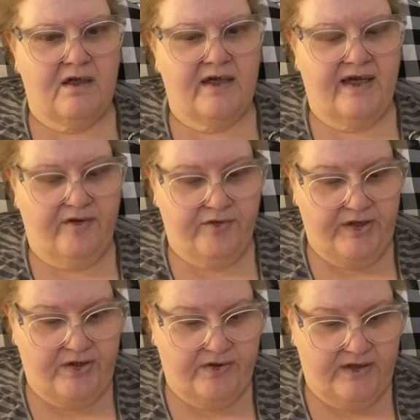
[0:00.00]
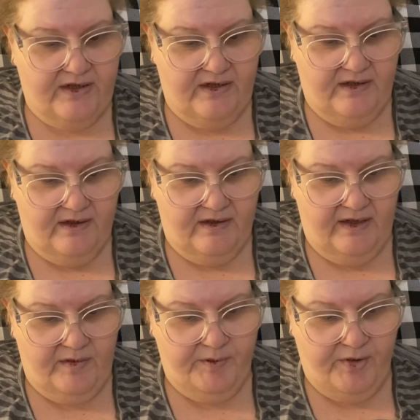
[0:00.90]
Every good
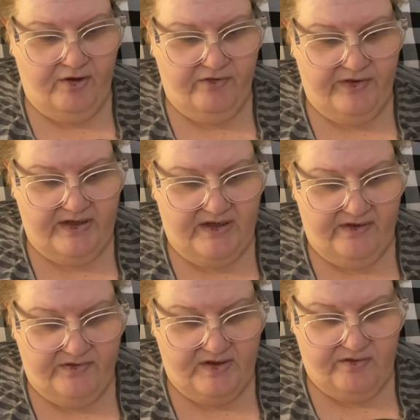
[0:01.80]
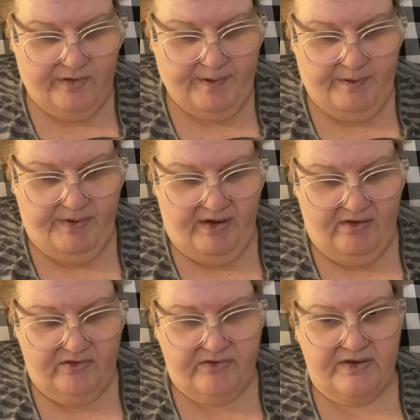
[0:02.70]
and perfect gift is from
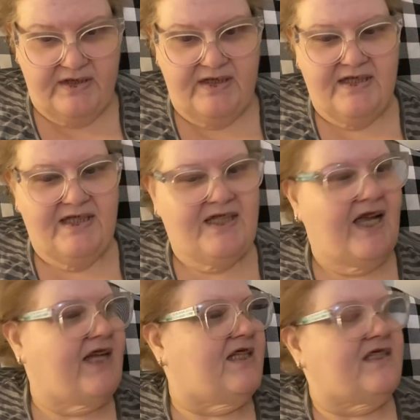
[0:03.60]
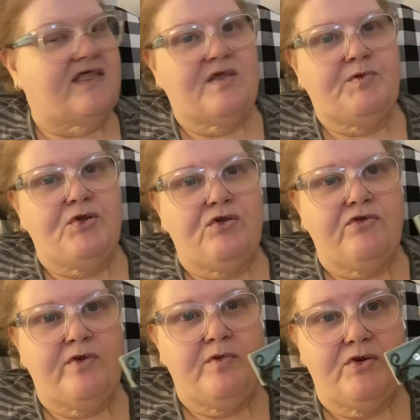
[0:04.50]
above. And it's this
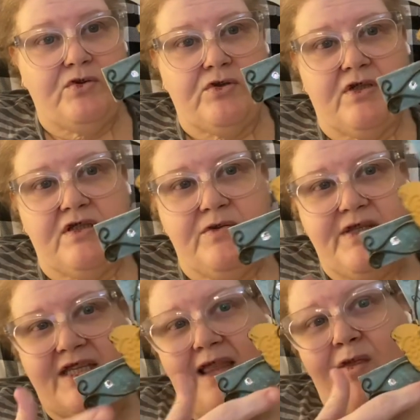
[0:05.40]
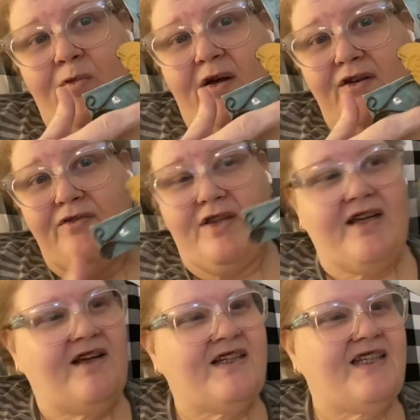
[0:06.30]
beautiful blue cross with a yellow butterfly
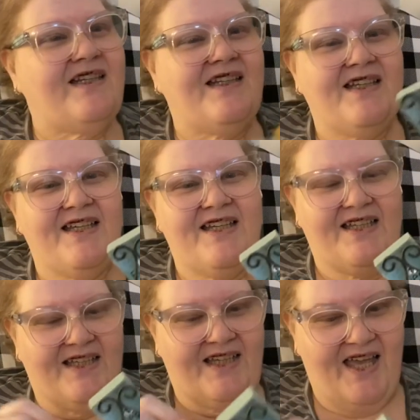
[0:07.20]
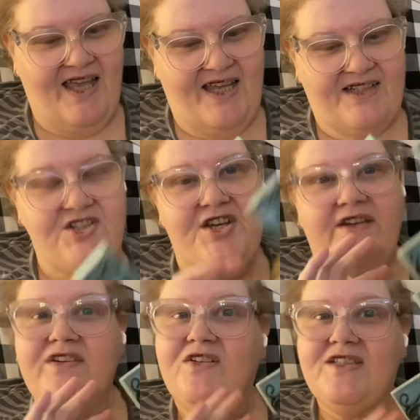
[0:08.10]
on it. And
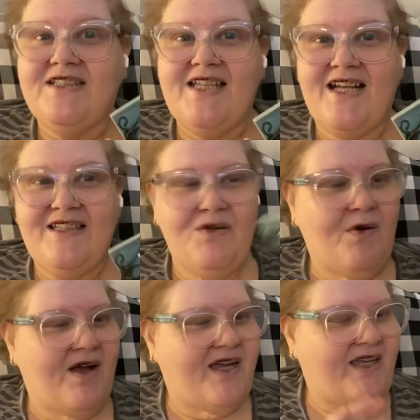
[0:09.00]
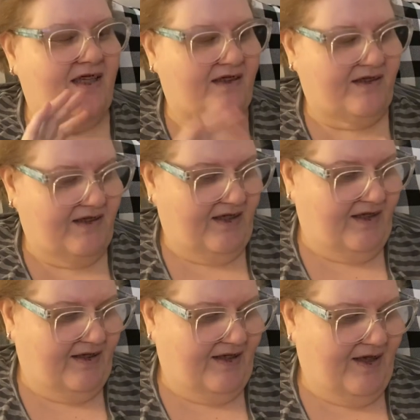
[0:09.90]
Sharon knows exactly why.
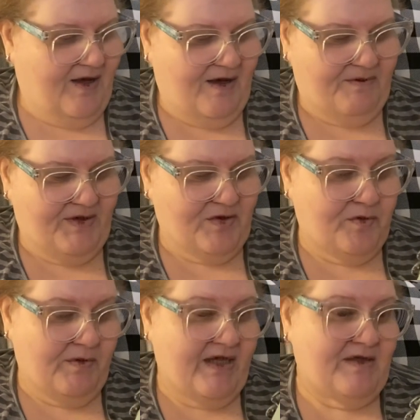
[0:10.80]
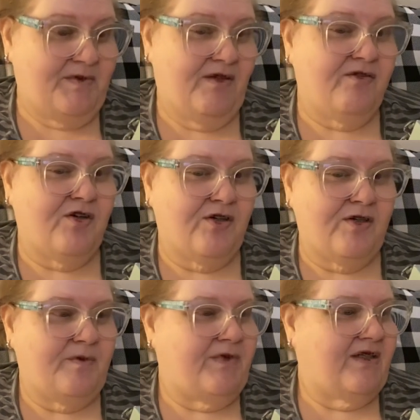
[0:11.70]
Um, this reminds me of her.
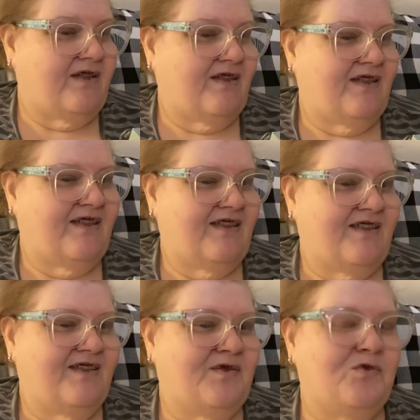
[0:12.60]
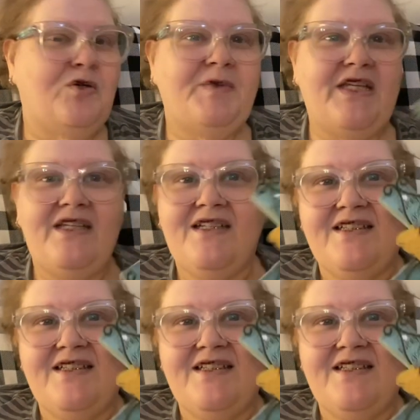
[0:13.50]
Woman,